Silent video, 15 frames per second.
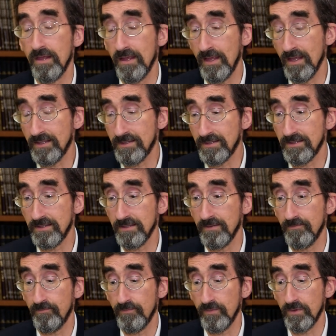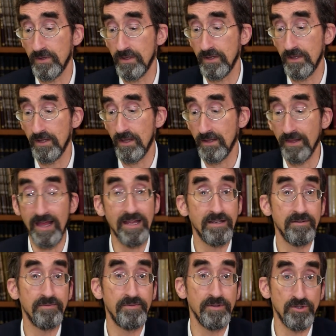It's a land
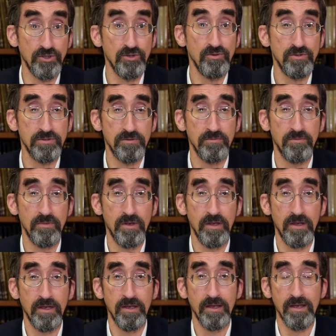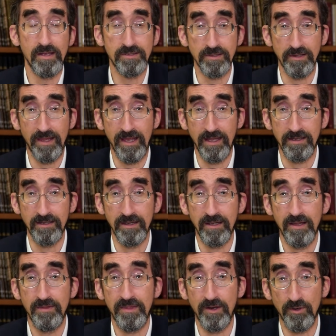of the Jews. It's a land
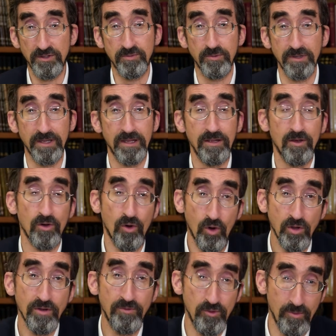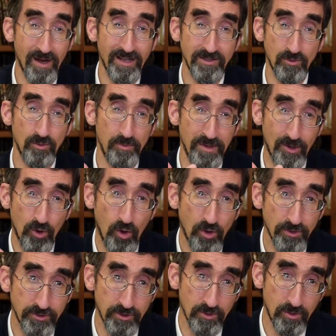that ultimately all of humanity will be
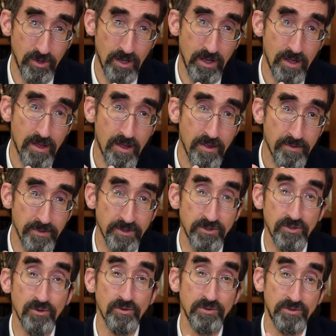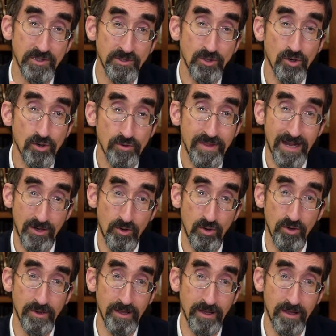called to the Jews just heard that
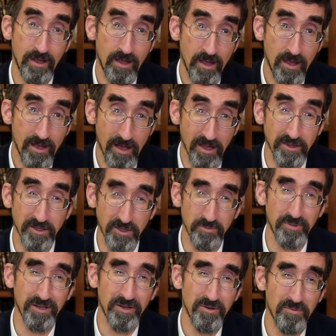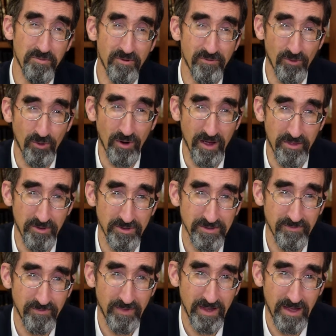calling a little bit before others.
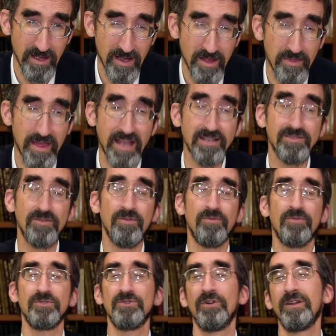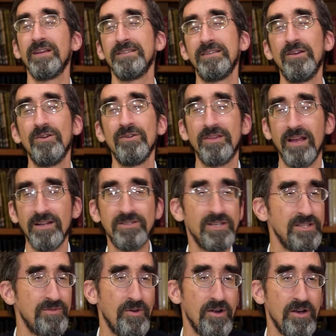Thanks for joining us here at the Anshe
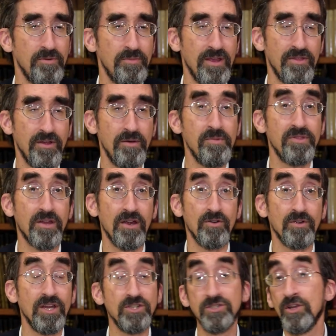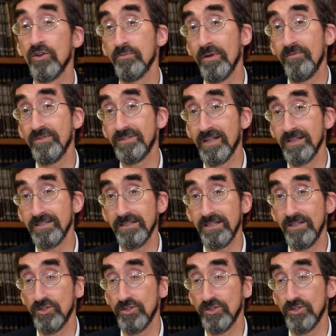Sfarad Beth El Emeth congregation here in Memphis, Tennessee.